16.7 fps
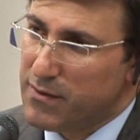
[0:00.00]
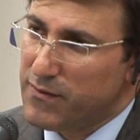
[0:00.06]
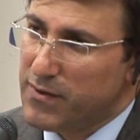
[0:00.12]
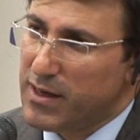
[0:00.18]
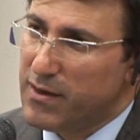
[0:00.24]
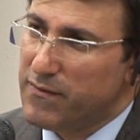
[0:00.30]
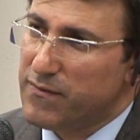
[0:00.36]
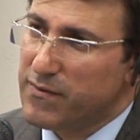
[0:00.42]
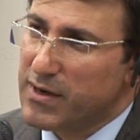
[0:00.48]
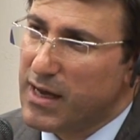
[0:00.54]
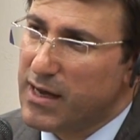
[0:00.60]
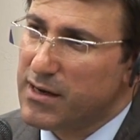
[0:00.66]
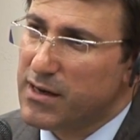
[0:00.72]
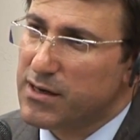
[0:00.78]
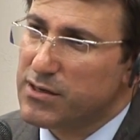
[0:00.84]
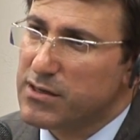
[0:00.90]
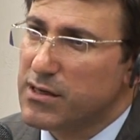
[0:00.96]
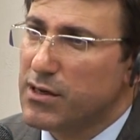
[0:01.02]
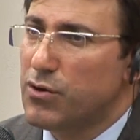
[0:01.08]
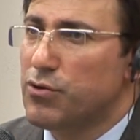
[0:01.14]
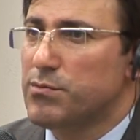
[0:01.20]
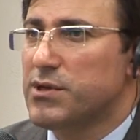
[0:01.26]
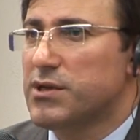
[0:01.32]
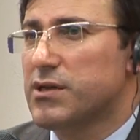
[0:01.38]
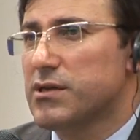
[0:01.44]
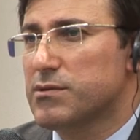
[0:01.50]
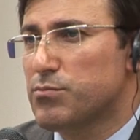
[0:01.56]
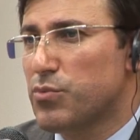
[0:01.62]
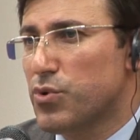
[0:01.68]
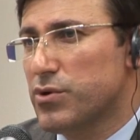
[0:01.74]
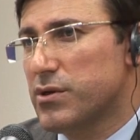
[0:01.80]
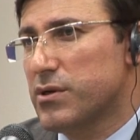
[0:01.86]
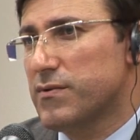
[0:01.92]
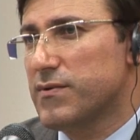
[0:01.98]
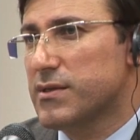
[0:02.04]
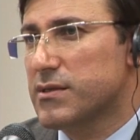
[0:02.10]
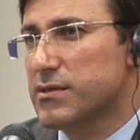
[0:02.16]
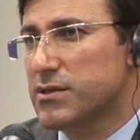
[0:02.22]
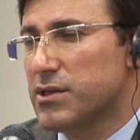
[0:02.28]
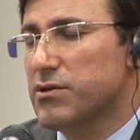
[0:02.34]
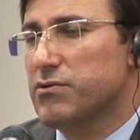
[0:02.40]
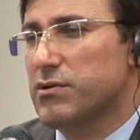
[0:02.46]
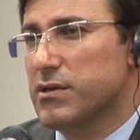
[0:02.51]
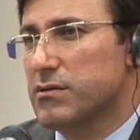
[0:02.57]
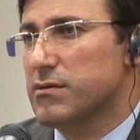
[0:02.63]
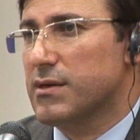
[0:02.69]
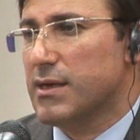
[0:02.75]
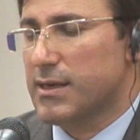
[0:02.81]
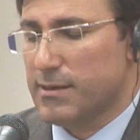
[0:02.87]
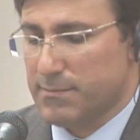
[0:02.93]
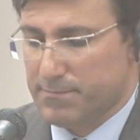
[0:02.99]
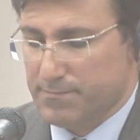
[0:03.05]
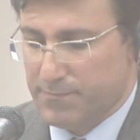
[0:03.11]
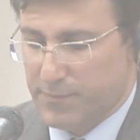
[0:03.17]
we have 900 kilometers border with Syria today.